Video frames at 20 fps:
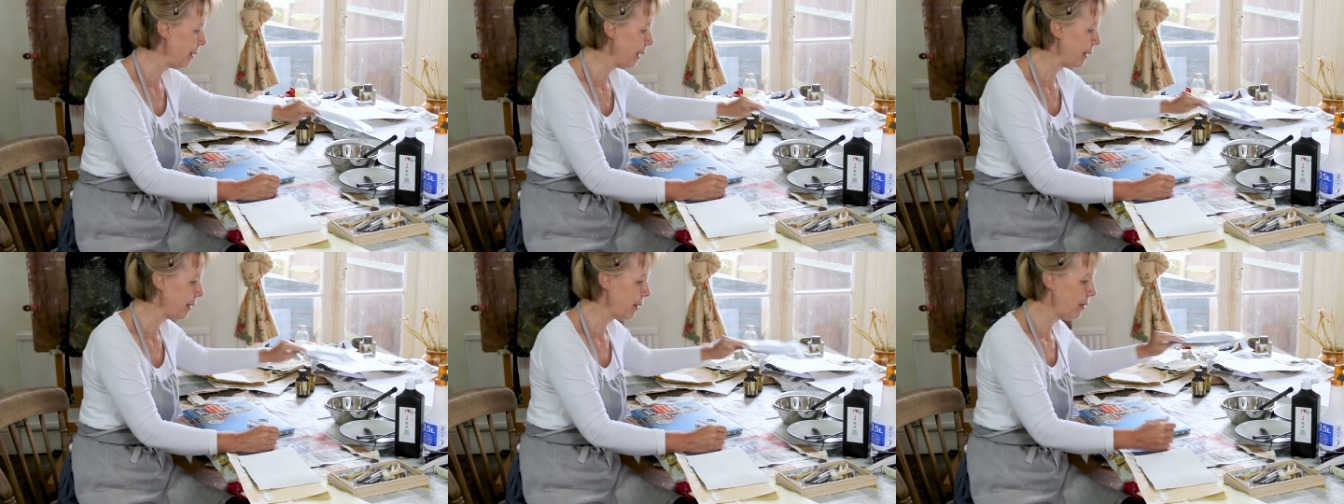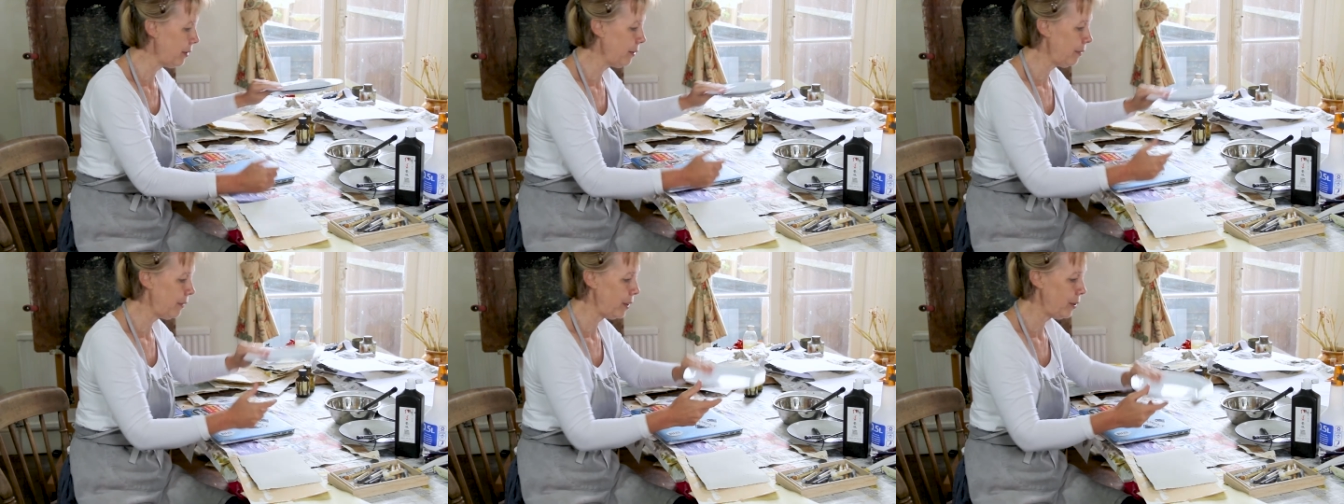I
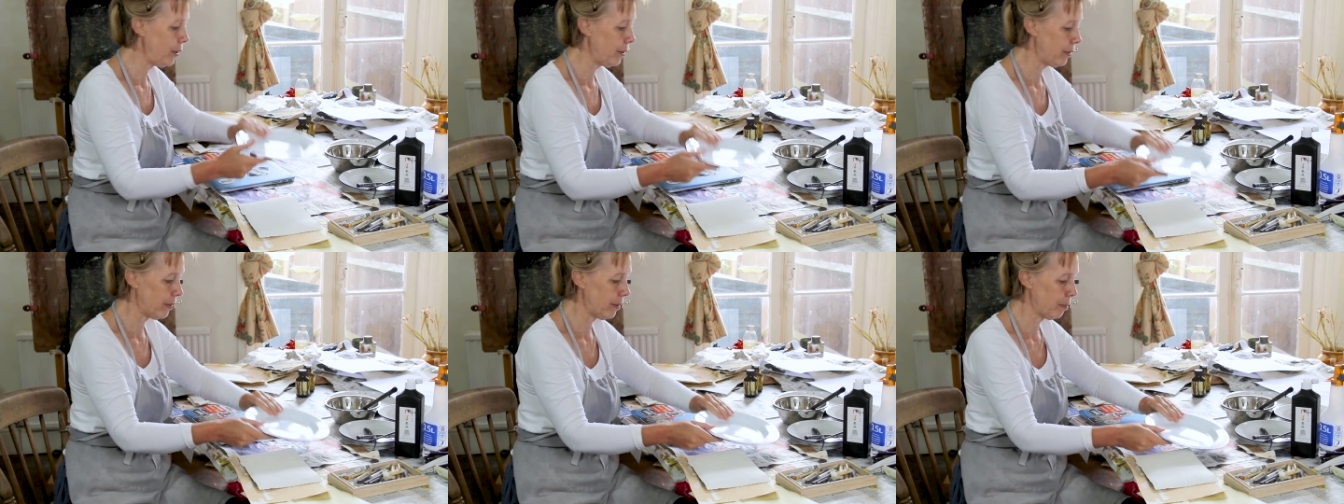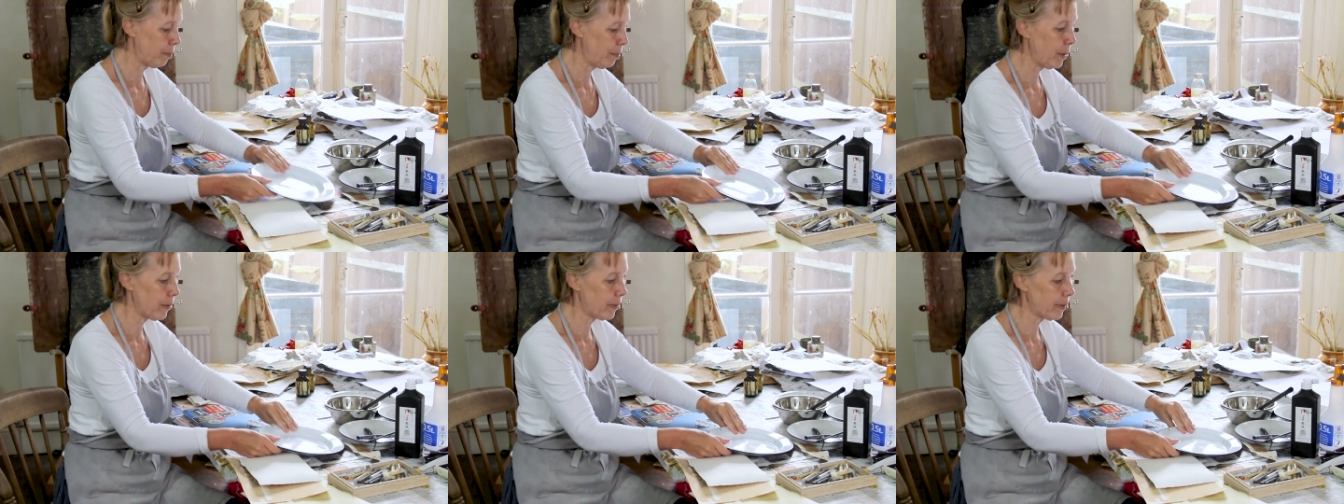could have
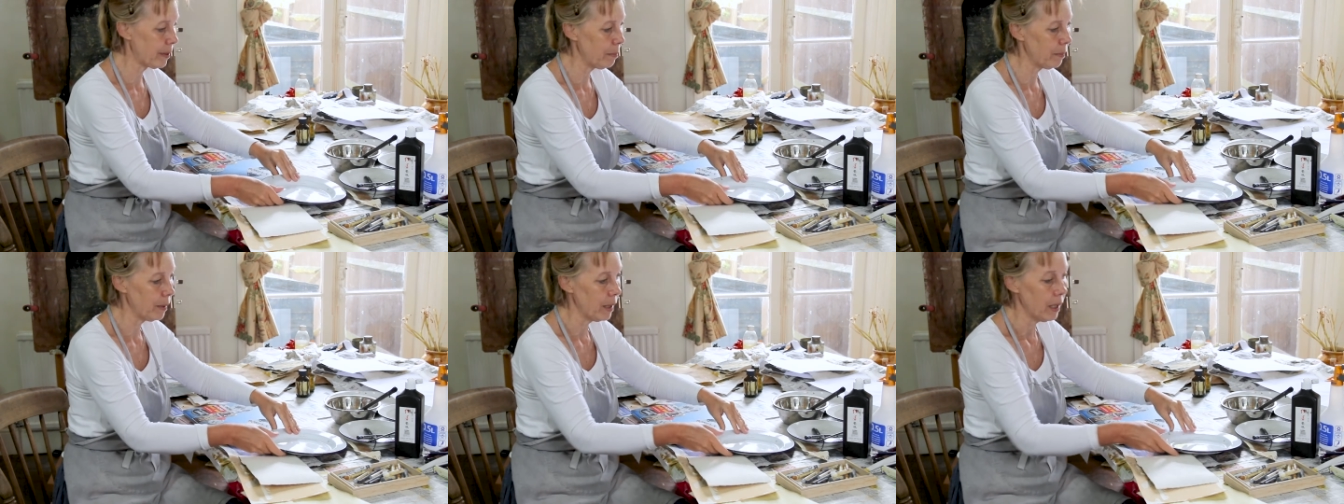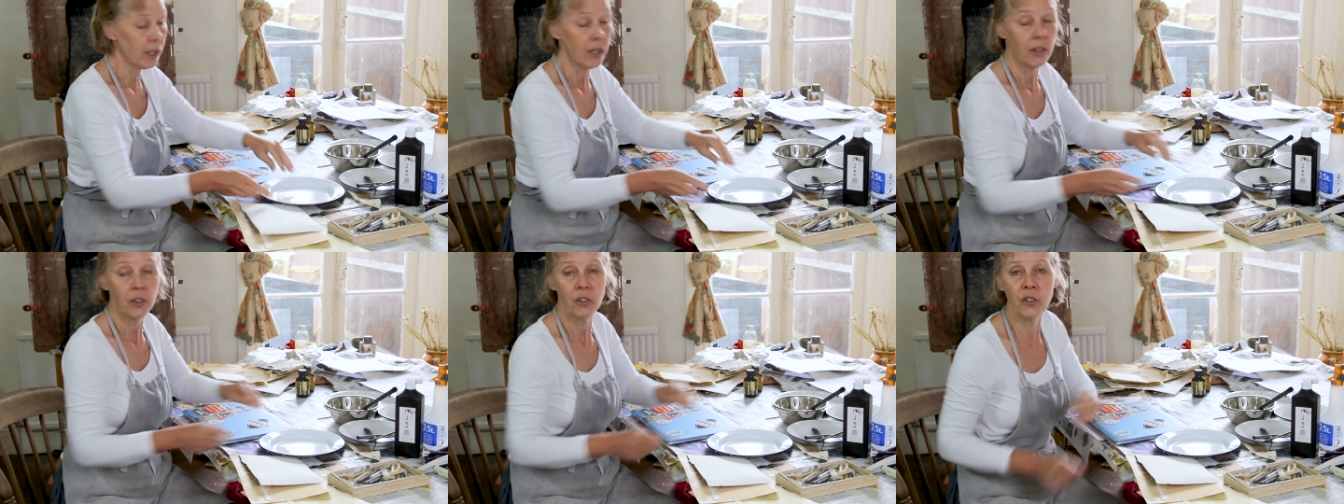
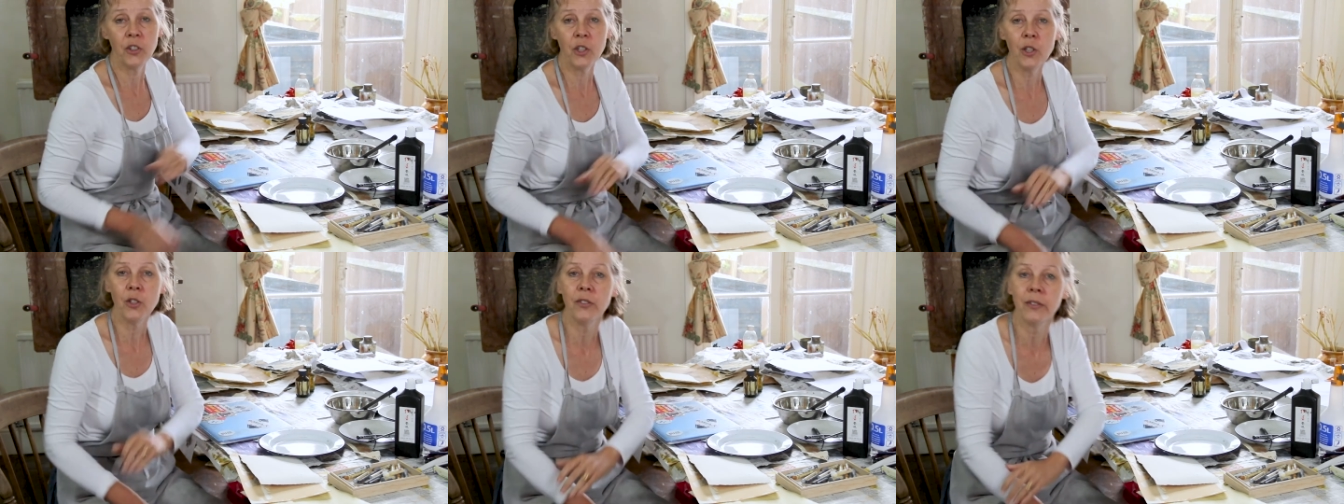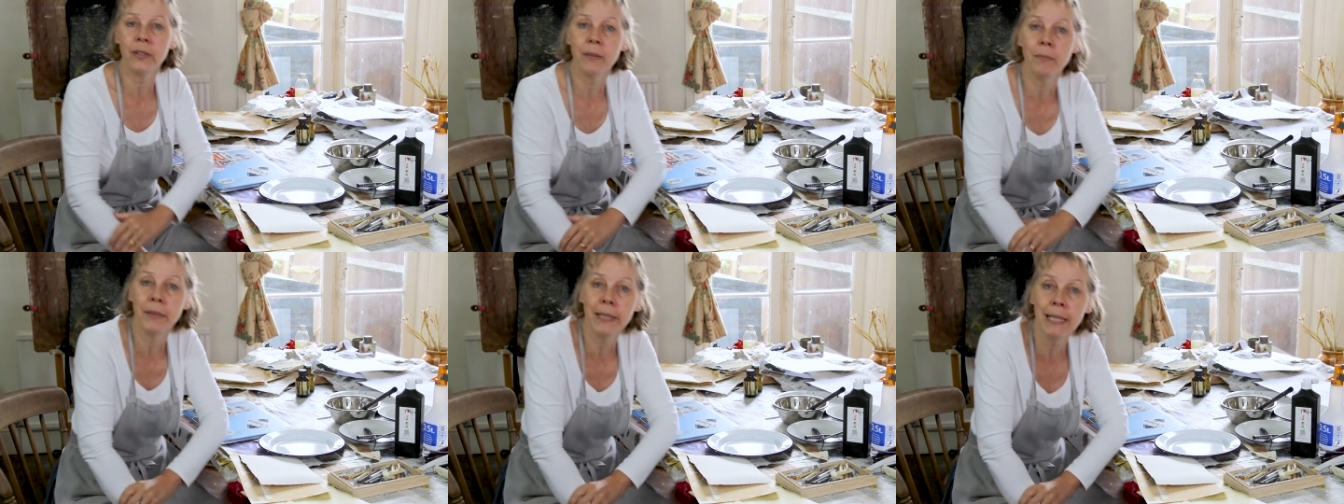stewed
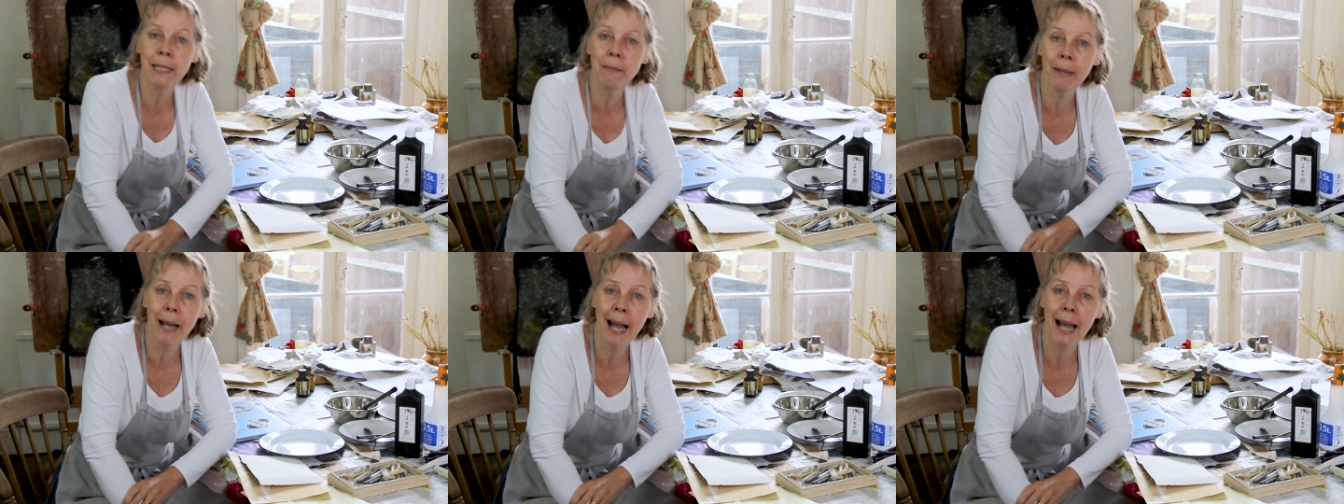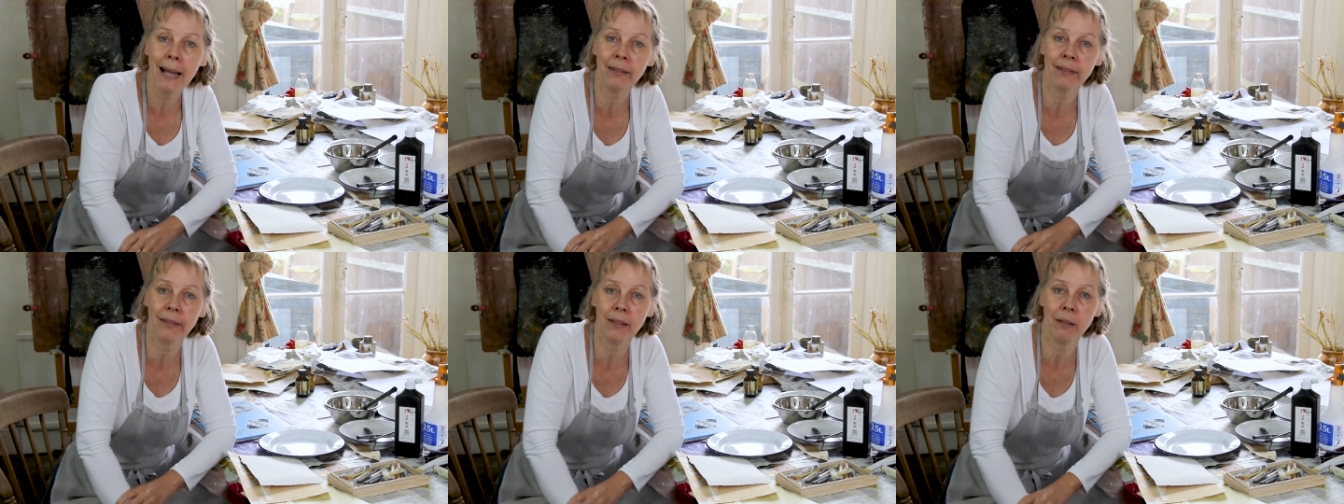some tea
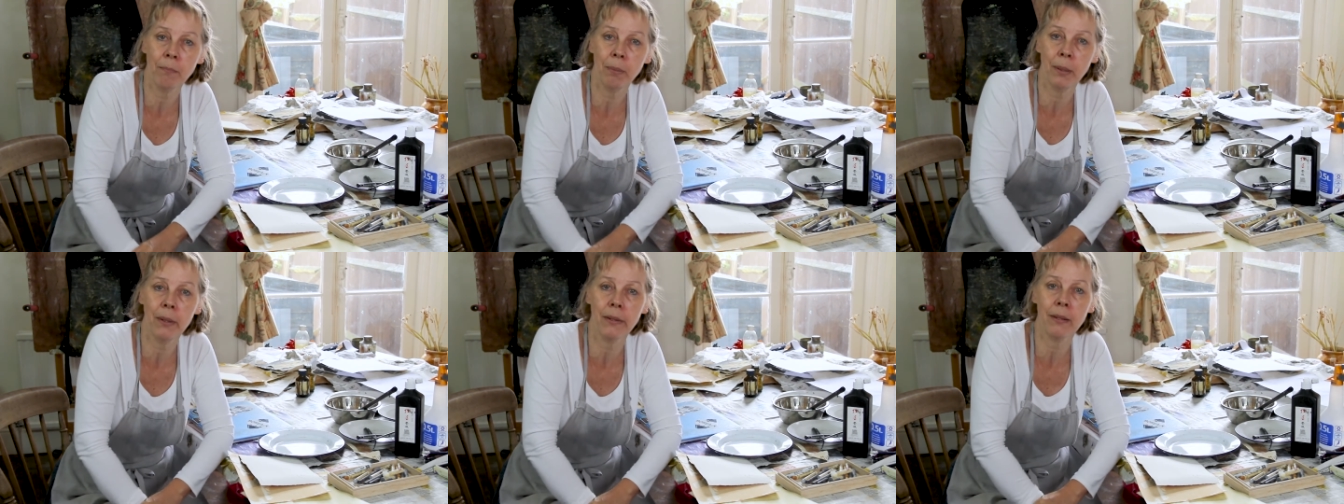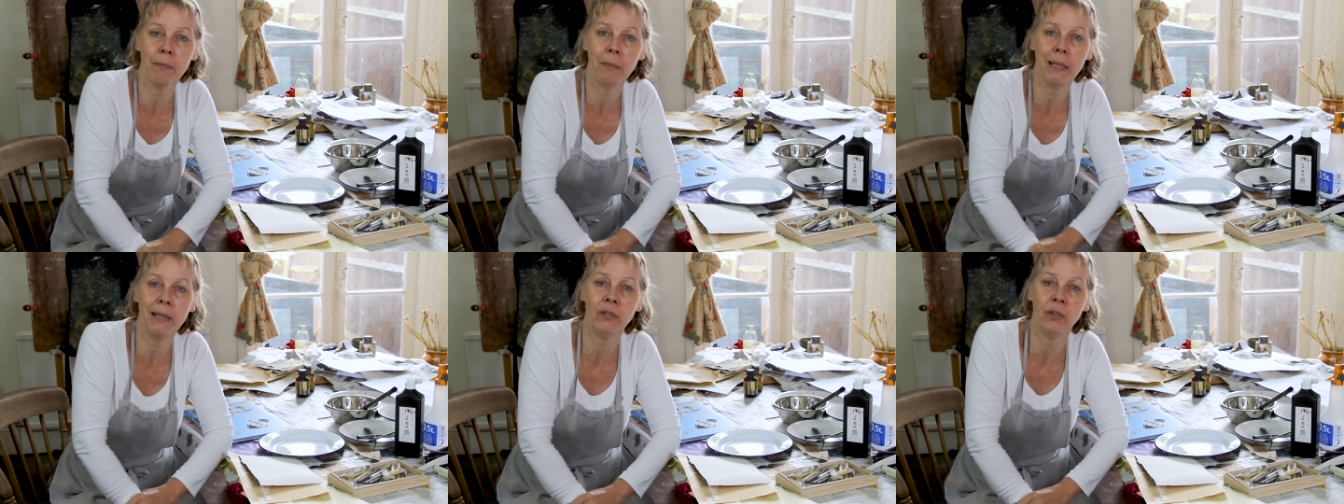bags and put
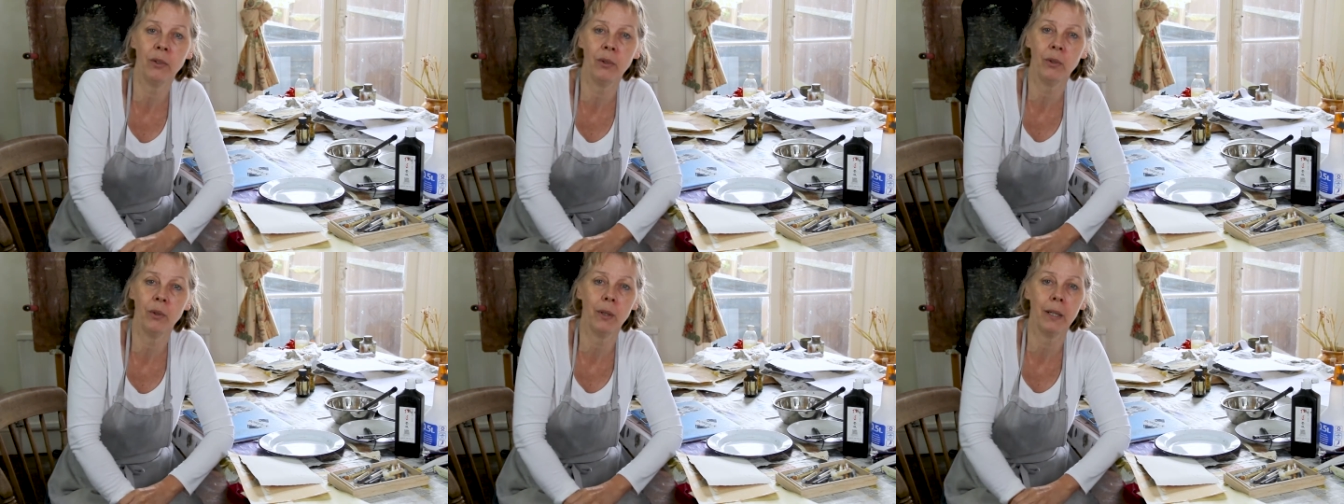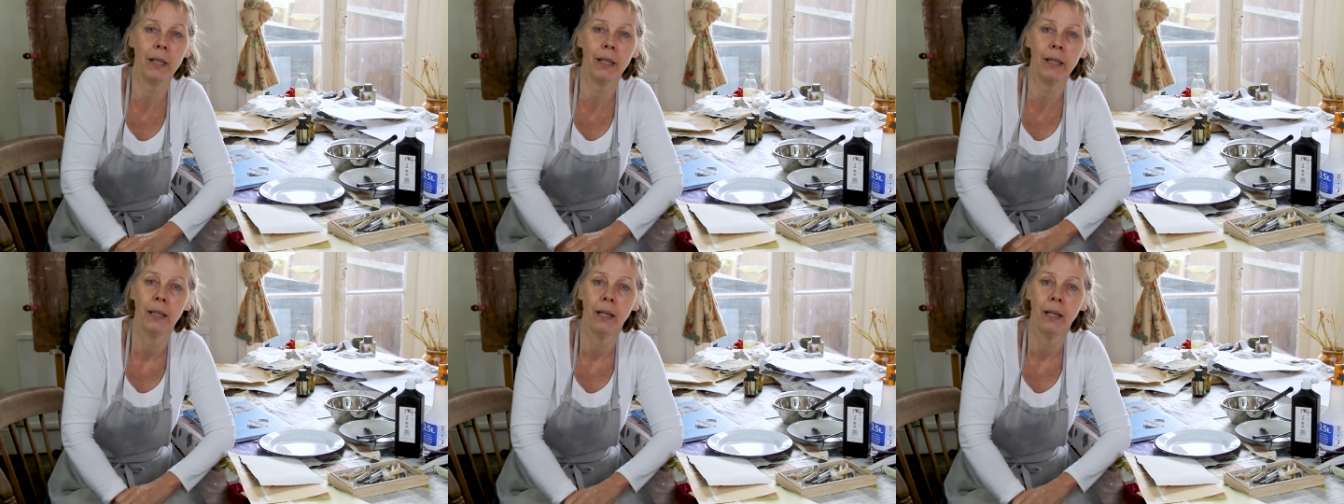them into